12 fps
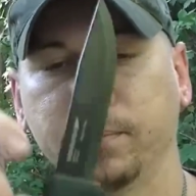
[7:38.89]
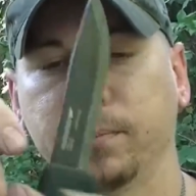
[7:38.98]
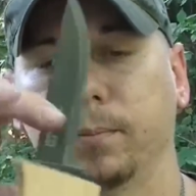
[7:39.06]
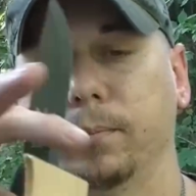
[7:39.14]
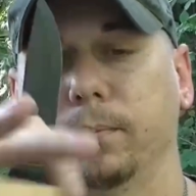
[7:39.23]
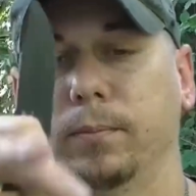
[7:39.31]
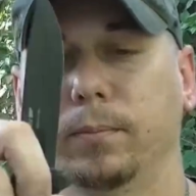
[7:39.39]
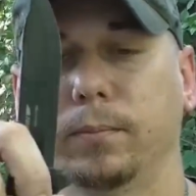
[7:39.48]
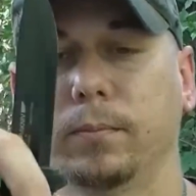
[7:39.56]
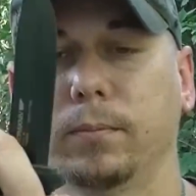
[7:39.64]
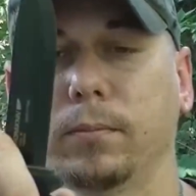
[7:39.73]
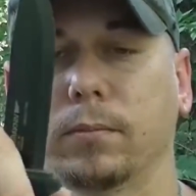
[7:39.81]

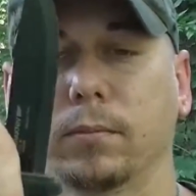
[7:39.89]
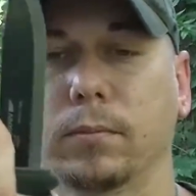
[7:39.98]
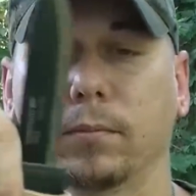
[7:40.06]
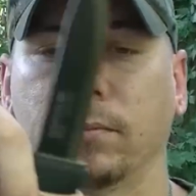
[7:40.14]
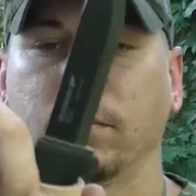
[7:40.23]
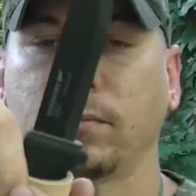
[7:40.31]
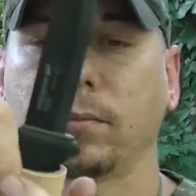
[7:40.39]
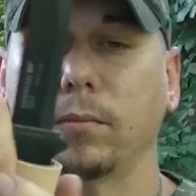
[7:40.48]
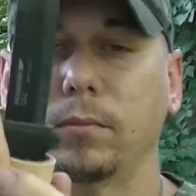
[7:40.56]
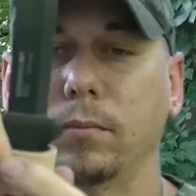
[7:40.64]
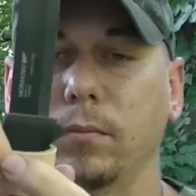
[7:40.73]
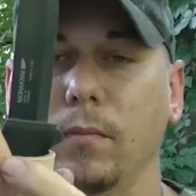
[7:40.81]
(silence)